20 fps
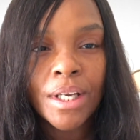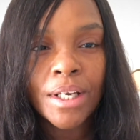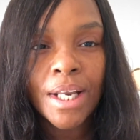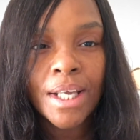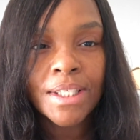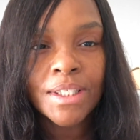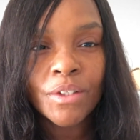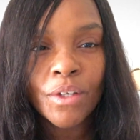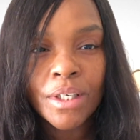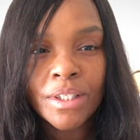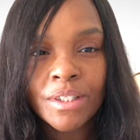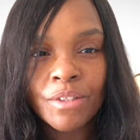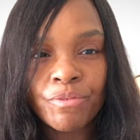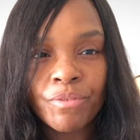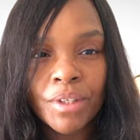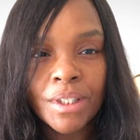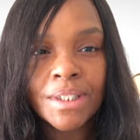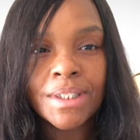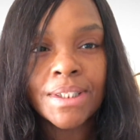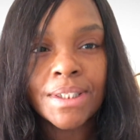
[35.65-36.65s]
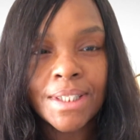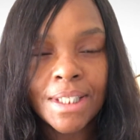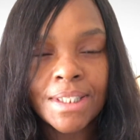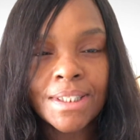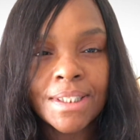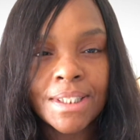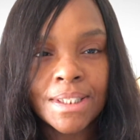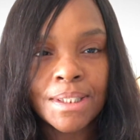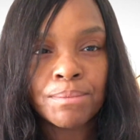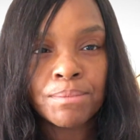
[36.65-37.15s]
And I started to really dig
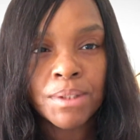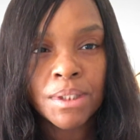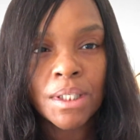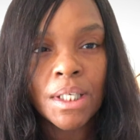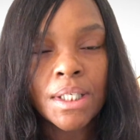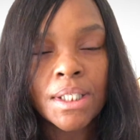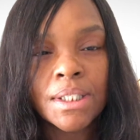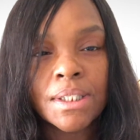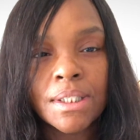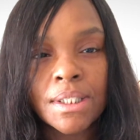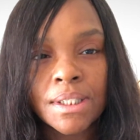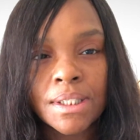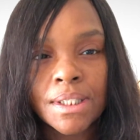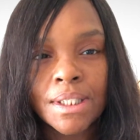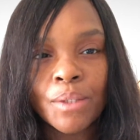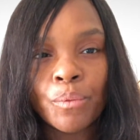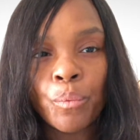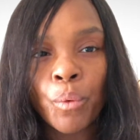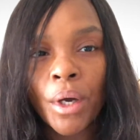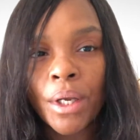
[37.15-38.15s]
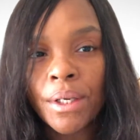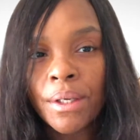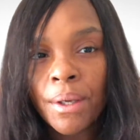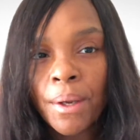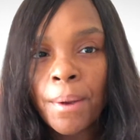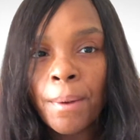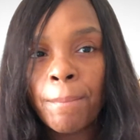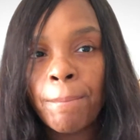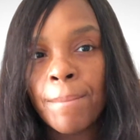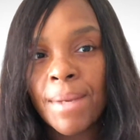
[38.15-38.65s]
into some studies to see what
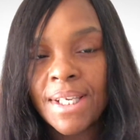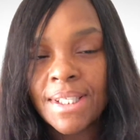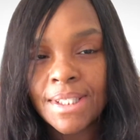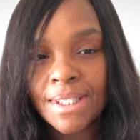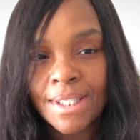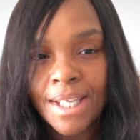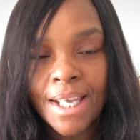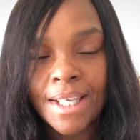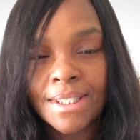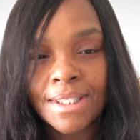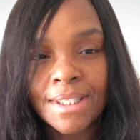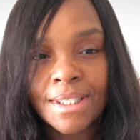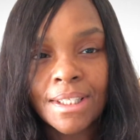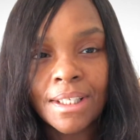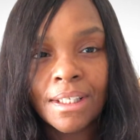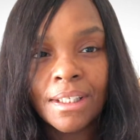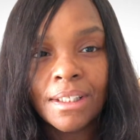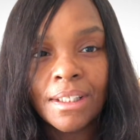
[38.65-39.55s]
made sense.